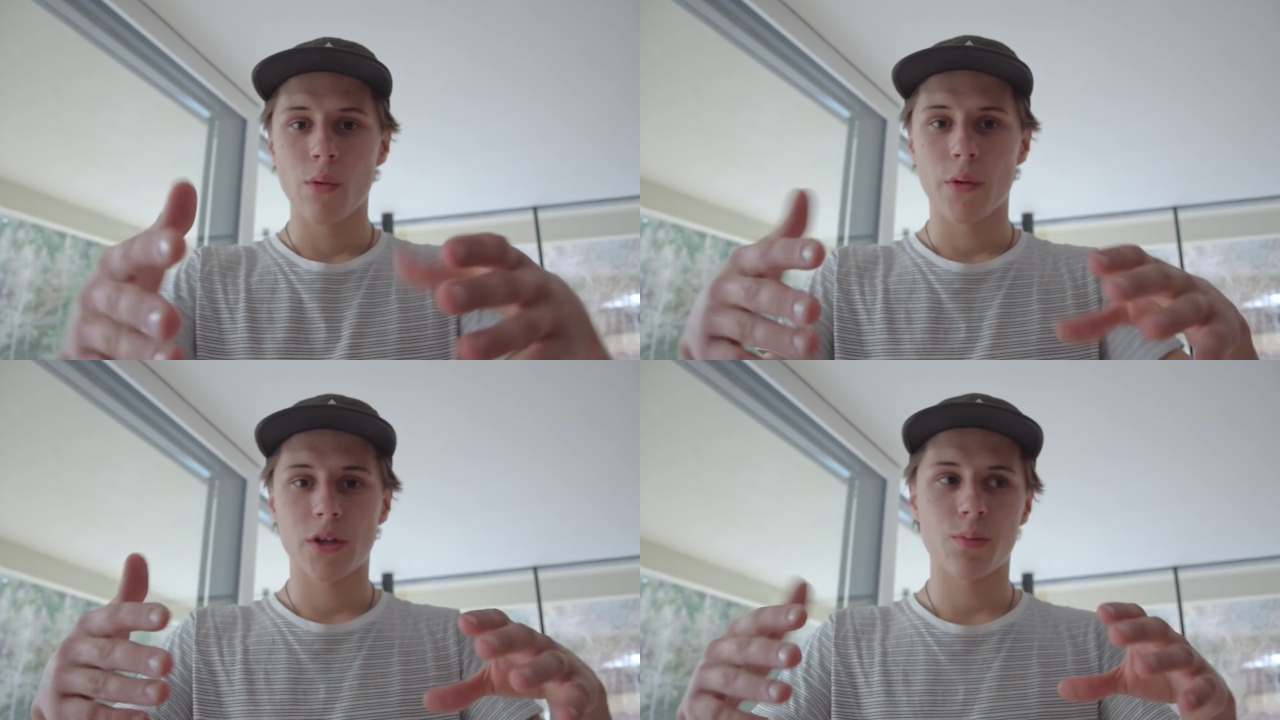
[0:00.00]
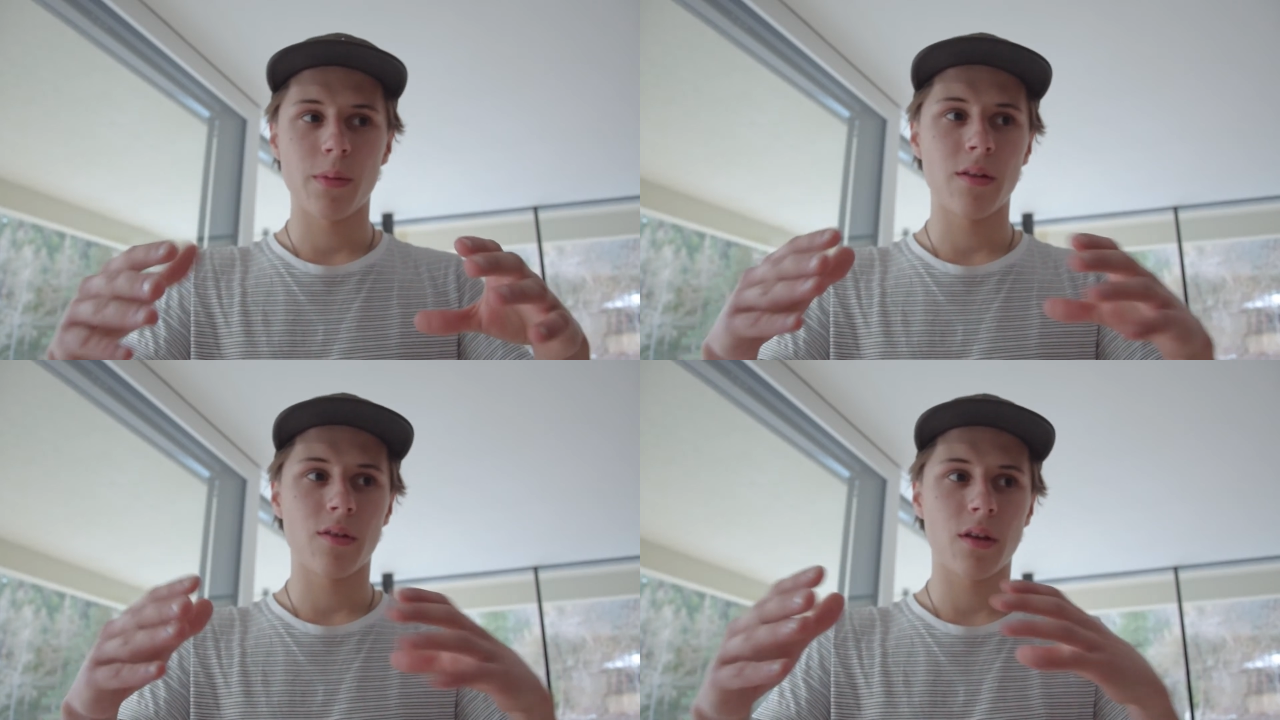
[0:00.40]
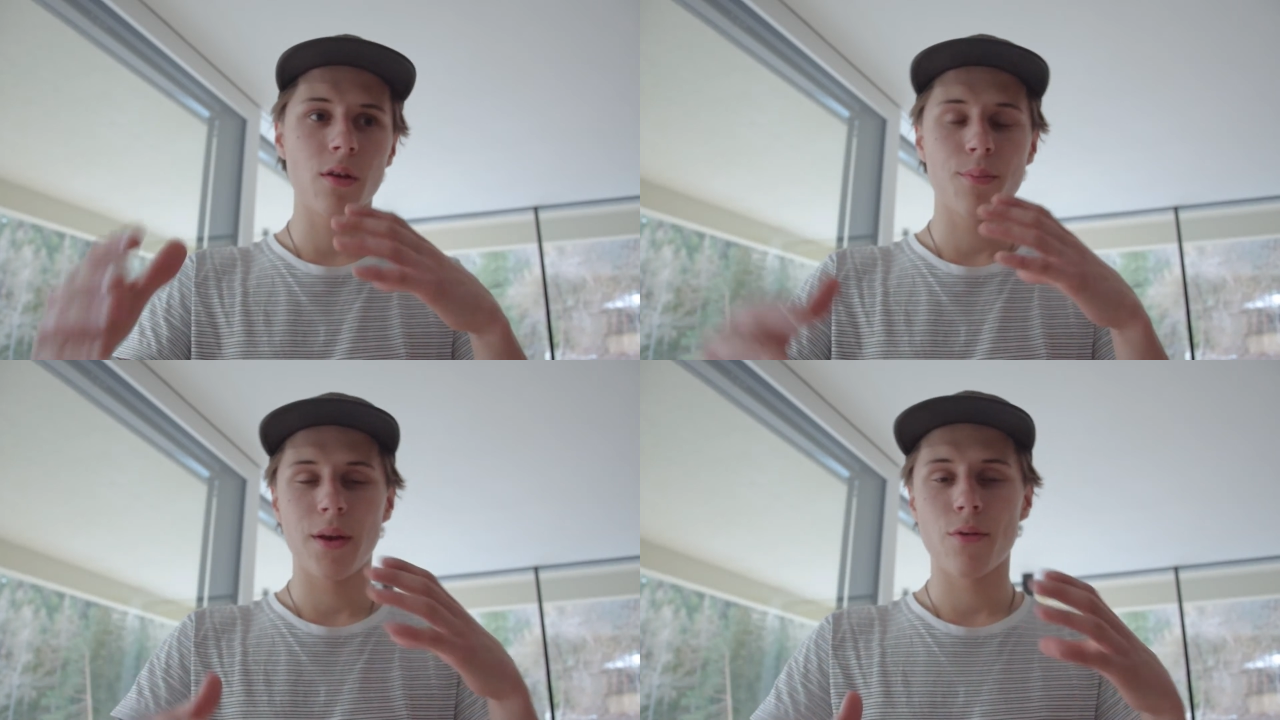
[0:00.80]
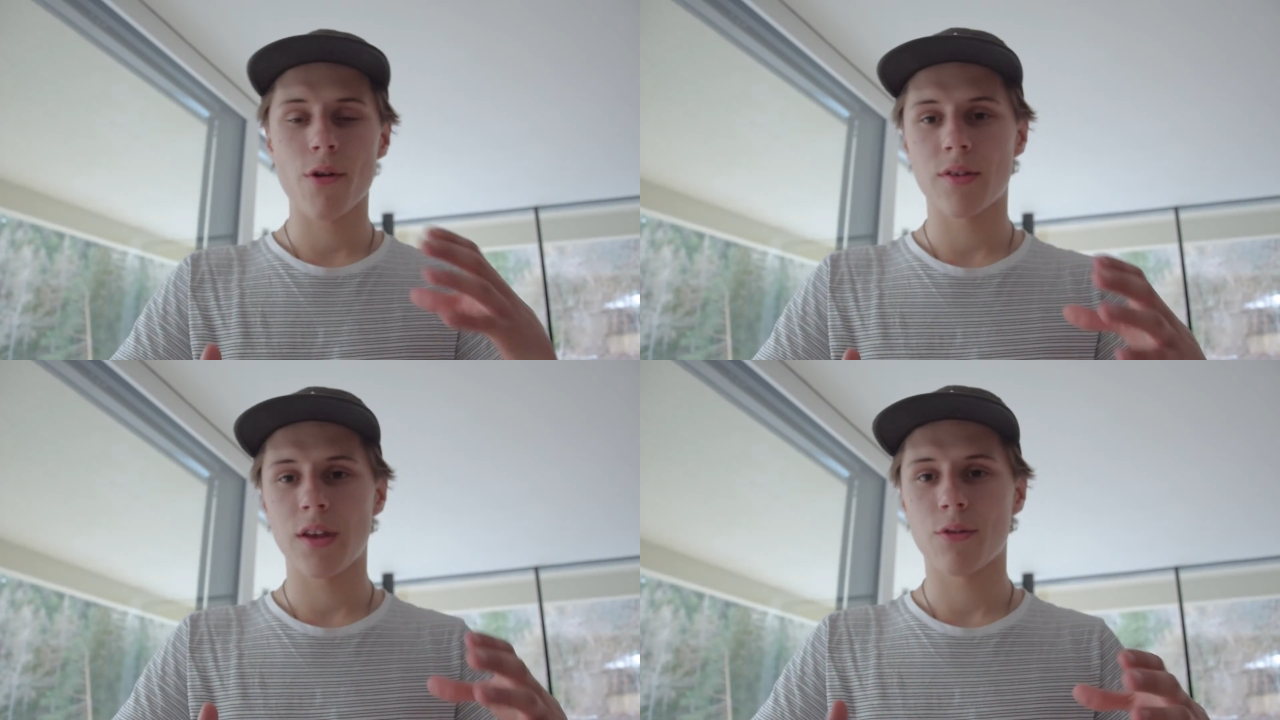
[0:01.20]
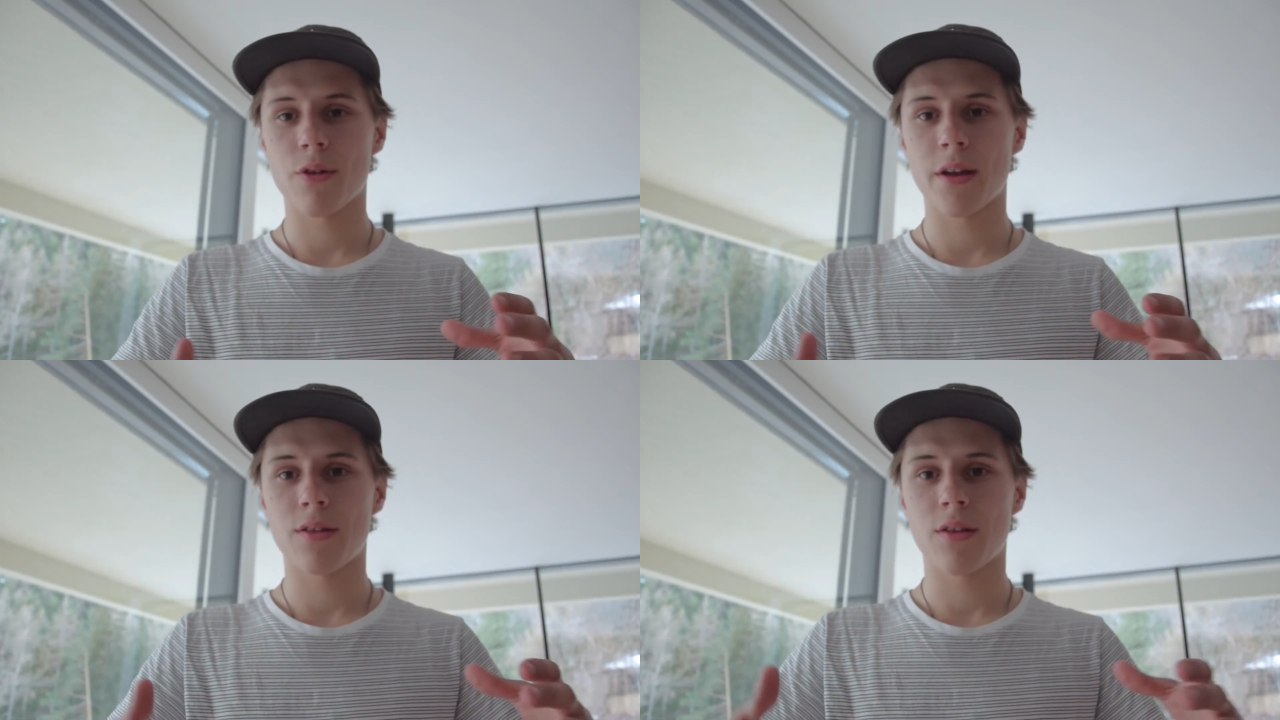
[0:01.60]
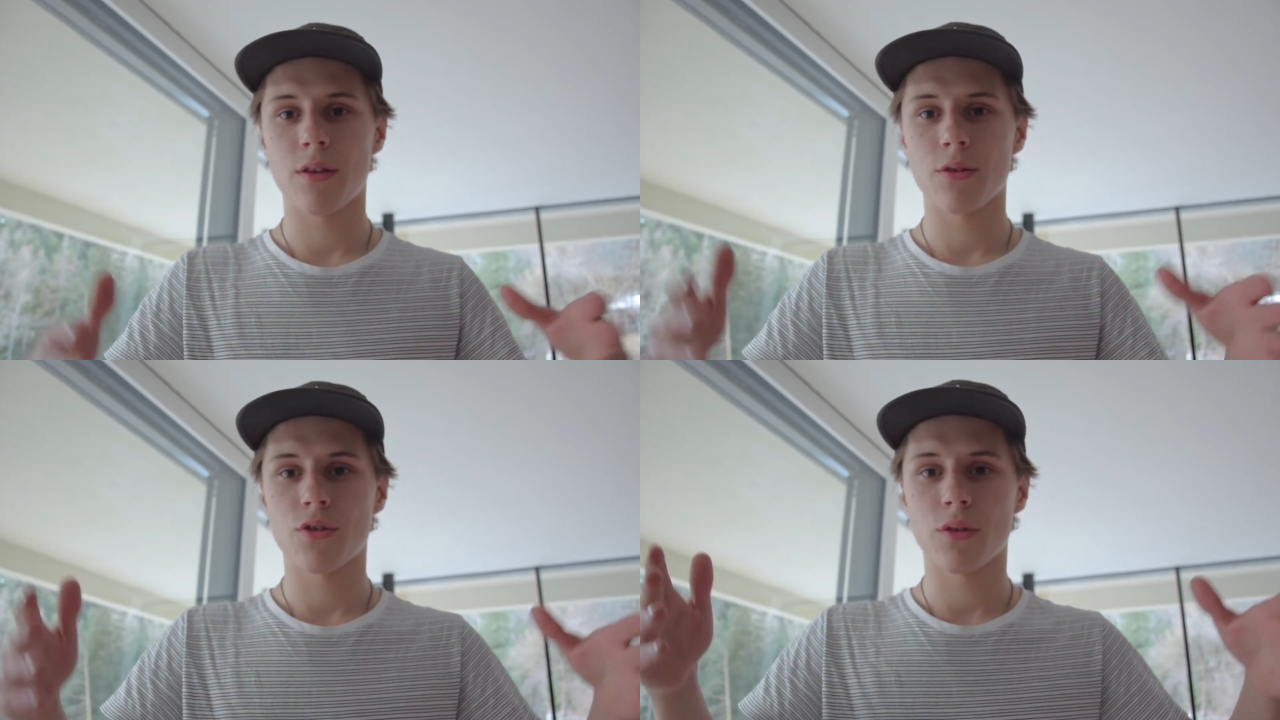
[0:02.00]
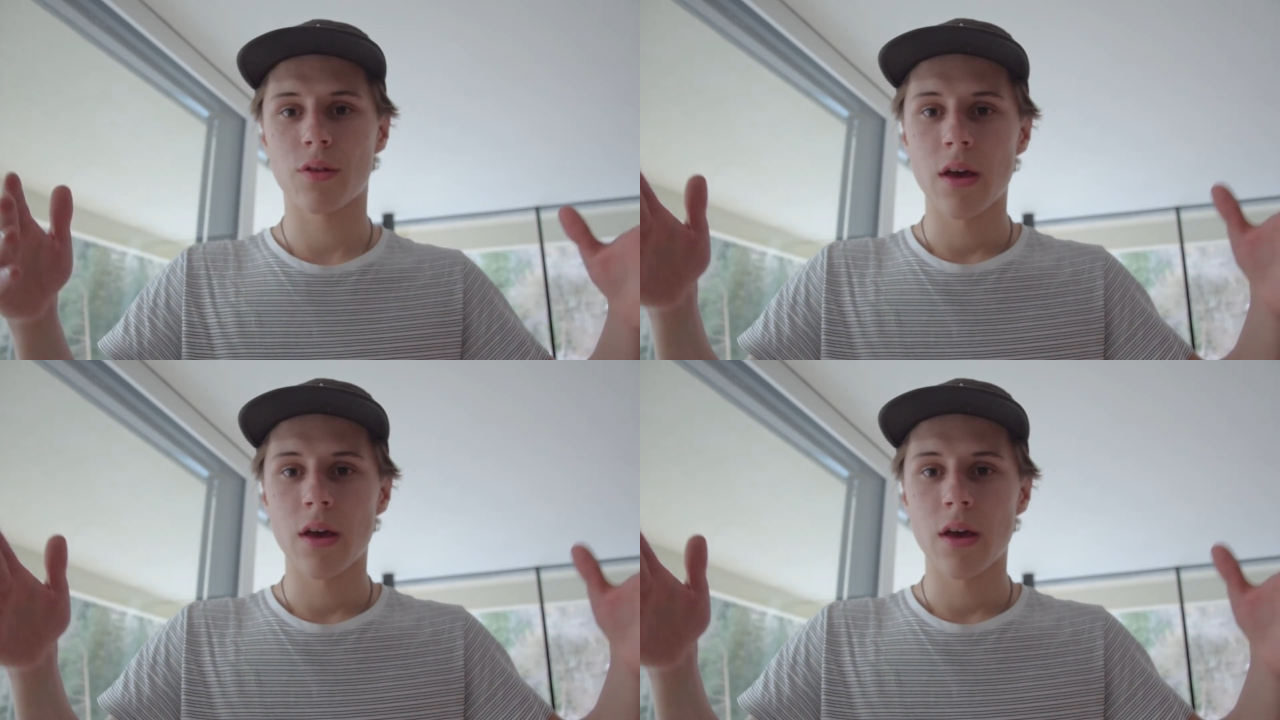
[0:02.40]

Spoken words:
which means in your B-roll sequence you should